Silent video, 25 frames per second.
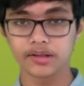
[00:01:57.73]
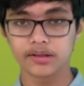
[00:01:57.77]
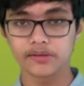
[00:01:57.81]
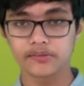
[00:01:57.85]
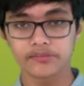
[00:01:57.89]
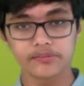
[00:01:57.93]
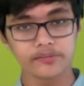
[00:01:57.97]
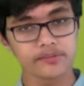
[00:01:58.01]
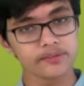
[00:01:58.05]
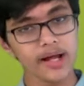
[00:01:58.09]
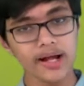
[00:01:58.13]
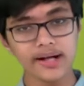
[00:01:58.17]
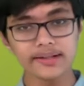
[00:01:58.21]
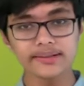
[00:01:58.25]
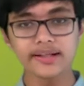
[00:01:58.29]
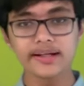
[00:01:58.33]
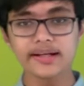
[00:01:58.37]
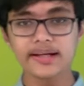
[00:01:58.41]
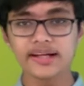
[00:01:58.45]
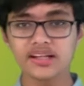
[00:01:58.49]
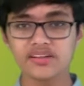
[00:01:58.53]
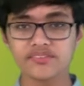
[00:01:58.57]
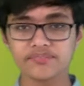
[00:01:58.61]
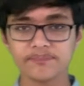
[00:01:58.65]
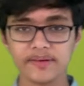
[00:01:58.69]
So that
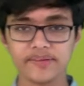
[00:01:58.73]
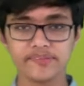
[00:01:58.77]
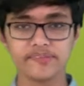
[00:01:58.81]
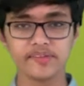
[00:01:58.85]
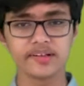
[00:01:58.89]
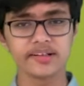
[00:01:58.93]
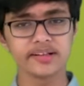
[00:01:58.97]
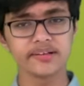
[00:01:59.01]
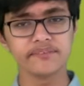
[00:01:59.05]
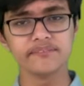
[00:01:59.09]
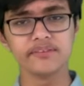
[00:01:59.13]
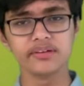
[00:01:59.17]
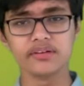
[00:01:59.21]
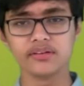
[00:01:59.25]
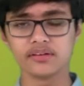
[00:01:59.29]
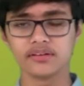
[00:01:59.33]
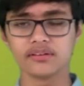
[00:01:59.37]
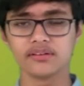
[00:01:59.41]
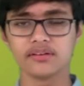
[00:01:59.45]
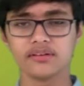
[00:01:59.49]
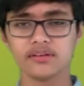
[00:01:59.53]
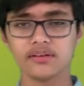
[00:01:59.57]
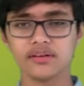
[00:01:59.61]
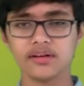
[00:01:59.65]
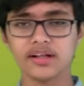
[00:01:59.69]
is basically a mineral.
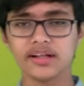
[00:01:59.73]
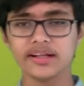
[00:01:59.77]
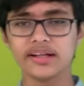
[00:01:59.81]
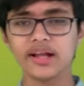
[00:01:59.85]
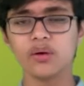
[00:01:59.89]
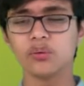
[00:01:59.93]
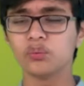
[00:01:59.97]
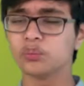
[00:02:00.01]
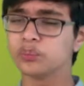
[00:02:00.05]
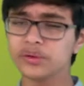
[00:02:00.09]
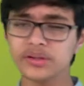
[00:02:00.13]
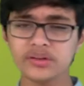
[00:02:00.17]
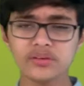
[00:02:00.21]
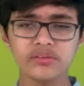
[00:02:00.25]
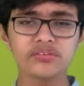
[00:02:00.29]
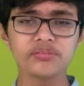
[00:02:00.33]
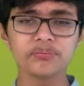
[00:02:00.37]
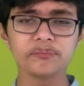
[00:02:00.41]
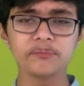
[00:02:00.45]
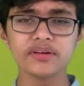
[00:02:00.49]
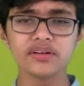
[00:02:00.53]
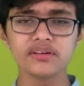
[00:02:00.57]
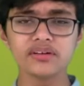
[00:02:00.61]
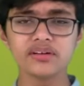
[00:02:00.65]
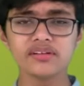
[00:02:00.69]
Now, we use
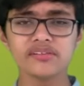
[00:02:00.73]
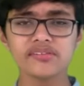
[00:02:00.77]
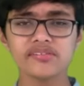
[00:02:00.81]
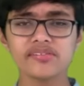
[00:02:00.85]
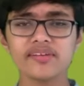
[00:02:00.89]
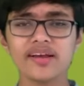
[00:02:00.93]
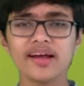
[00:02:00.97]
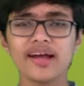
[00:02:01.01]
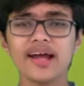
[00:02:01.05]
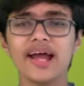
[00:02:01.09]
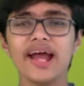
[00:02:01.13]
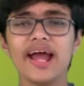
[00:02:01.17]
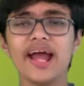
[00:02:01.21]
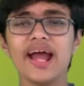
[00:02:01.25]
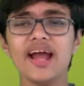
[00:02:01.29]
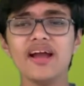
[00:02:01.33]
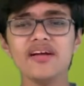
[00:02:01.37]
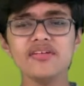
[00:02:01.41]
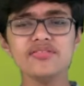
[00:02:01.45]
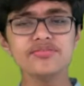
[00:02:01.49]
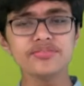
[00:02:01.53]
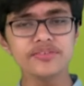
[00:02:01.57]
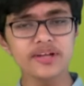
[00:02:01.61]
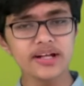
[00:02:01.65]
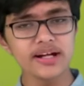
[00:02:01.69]
minerals
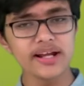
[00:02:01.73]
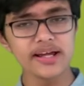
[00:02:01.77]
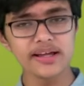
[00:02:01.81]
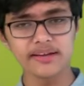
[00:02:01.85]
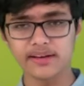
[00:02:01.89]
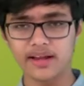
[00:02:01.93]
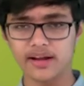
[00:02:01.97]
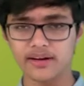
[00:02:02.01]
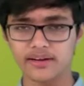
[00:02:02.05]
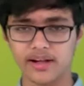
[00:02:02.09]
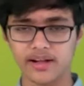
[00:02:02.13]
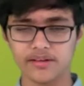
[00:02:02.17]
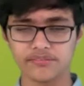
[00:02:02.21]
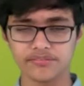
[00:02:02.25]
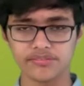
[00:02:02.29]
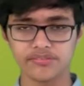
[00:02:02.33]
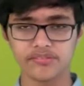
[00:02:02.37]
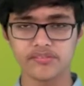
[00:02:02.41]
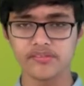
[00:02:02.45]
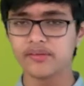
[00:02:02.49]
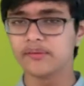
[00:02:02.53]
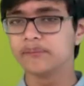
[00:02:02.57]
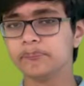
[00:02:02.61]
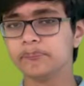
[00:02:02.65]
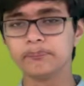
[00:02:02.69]
every day in our lives,
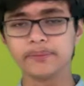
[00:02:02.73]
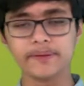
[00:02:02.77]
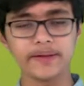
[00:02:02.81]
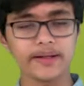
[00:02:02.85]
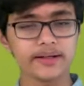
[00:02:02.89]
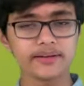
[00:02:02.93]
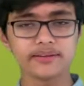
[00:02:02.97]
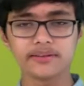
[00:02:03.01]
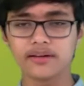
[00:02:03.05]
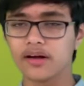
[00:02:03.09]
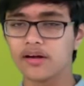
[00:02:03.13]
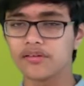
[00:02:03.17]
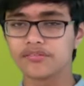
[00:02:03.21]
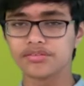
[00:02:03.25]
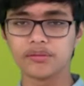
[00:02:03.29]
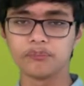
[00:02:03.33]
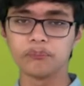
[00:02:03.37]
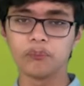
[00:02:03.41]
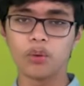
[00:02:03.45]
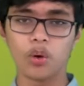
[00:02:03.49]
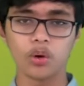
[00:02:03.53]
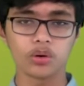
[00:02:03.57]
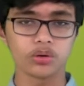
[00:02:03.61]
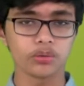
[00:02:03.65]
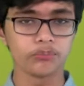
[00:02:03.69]
be it from
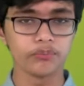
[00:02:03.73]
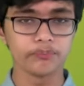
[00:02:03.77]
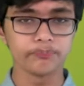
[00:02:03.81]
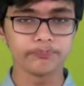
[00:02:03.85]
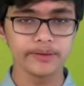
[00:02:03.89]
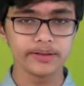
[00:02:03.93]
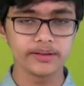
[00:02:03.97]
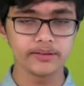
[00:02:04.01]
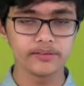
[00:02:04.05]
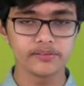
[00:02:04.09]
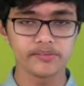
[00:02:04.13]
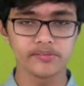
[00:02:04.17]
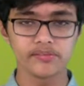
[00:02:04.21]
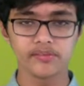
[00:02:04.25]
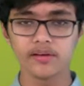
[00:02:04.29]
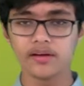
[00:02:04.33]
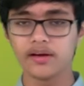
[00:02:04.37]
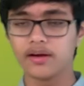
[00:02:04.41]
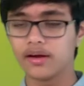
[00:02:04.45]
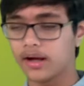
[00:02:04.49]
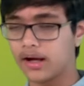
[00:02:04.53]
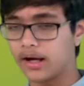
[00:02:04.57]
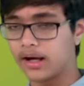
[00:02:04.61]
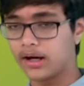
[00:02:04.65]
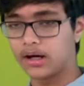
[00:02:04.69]
automobiles
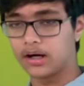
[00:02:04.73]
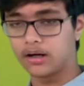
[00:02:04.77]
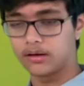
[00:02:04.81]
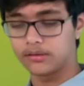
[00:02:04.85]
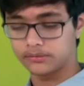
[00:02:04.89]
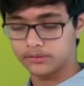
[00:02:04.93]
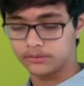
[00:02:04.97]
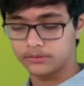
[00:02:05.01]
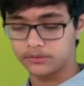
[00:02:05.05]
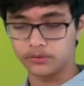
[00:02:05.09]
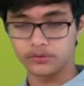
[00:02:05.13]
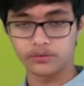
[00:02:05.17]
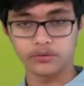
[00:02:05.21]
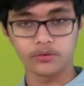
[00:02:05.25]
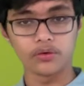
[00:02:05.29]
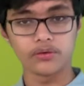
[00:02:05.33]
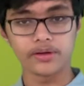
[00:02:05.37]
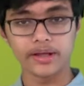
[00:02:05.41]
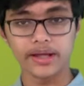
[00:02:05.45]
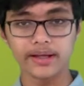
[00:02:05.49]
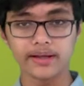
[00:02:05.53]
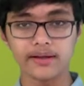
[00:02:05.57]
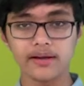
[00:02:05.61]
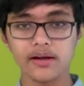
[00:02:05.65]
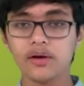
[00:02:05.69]
to
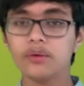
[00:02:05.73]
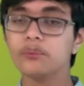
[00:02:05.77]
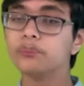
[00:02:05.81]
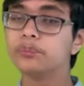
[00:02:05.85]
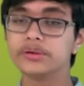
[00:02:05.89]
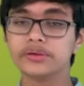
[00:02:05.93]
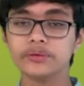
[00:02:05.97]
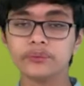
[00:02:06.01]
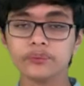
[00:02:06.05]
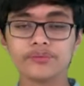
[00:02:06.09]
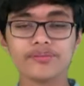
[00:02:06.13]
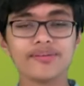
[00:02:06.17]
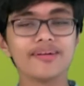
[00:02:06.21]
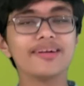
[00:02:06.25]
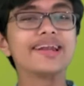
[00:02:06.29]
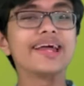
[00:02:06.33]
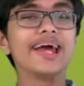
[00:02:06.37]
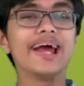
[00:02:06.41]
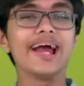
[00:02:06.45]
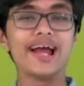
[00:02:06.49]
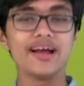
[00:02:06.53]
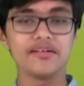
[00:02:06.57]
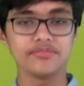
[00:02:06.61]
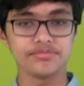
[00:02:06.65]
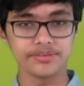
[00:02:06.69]
cooking, we use it
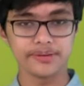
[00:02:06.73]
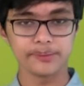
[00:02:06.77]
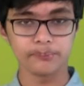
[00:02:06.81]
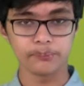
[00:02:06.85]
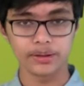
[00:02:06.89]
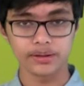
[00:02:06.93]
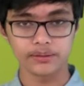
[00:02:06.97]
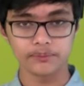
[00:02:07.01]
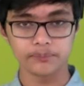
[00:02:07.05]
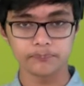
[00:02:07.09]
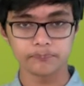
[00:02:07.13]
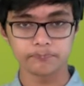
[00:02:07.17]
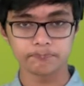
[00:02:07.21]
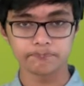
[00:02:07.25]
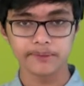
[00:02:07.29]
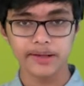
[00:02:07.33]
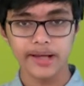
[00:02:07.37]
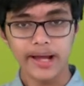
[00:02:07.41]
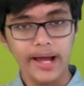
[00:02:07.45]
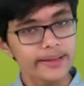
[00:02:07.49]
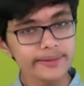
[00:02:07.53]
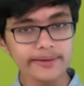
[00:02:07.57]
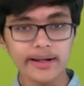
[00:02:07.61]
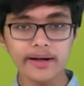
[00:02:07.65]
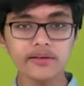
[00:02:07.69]
everywhere.
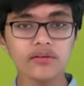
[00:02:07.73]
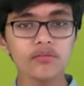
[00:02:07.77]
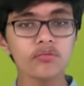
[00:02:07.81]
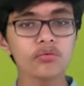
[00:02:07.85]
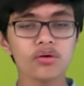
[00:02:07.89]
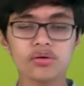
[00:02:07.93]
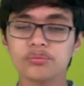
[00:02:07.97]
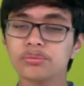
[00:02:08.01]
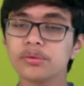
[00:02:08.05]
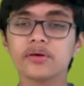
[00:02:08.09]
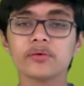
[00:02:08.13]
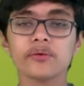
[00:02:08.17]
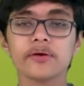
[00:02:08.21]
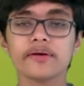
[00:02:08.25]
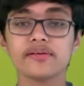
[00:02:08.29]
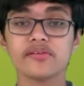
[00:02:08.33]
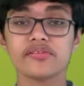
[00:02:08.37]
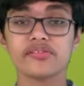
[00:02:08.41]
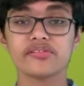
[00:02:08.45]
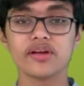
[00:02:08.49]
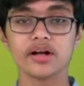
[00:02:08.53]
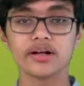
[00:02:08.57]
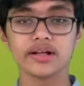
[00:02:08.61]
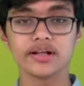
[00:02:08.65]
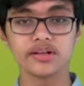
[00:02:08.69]
And that is what we're going to
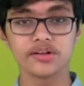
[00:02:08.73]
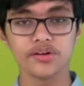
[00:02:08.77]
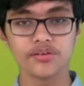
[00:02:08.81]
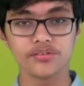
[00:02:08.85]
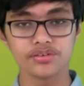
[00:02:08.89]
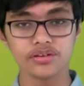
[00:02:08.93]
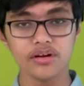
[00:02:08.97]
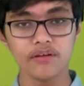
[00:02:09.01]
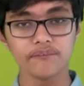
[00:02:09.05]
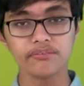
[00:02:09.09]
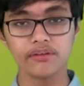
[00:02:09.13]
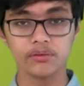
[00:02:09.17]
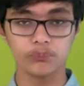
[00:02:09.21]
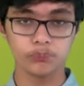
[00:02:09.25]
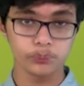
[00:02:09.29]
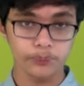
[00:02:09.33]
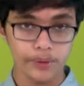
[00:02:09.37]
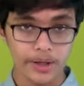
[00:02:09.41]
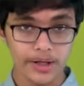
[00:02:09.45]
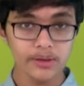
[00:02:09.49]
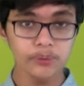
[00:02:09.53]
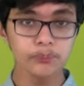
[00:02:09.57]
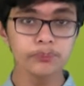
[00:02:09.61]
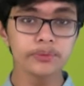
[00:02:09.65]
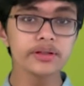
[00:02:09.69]
study in this chapter.
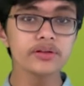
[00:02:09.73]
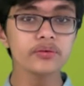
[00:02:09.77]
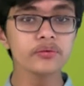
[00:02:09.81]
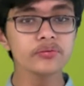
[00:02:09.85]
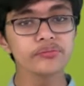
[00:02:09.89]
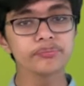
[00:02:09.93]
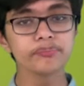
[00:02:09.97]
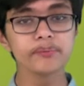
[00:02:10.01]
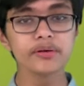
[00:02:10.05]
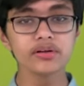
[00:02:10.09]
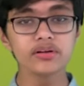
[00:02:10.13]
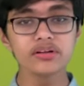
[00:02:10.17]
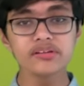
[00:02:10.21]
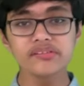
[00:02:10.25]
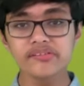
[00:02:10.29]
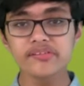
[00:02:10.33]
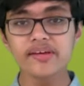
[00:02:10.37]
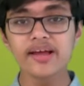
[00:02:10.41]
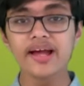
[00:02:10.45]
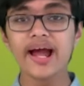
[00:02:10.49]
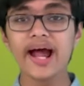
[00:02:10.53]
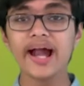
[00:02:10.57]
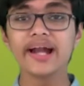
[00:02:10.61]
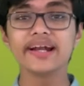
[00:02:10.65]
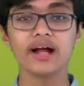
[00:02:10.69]
Where do we use minerals
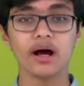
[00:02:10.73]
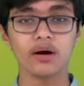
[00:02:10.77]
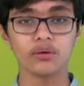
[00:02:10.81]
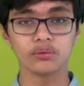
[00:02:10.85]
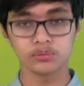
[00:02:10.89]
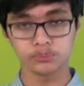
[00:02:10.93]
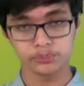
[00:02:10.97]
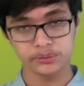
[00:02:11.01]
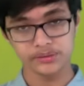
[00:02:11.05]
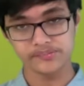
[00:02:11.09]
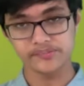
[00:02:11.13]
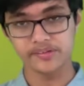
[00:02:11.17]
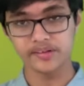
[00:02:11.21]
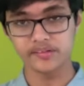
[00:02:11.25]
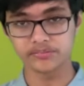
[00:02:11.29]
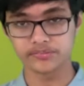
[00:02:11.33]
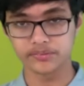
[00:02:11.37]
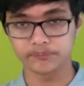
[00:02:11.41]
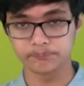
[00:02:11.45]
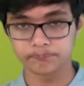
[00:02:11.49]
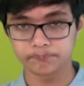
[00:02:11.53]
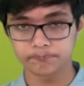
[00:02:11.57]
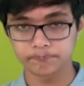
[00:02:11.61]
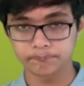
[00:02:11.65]
and how do we save them?